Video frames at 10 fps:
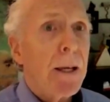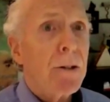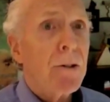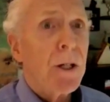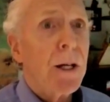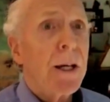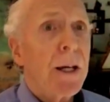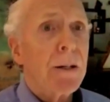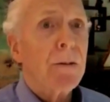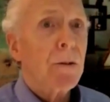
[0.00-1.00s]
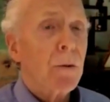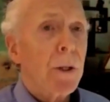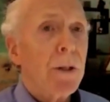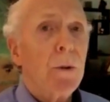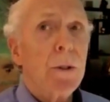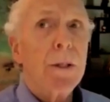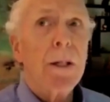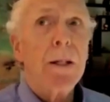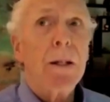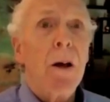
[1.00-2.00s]
M-A-N-G-I-N,
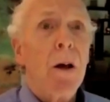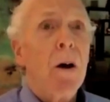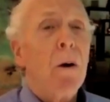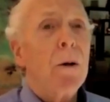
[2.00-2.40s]
2014,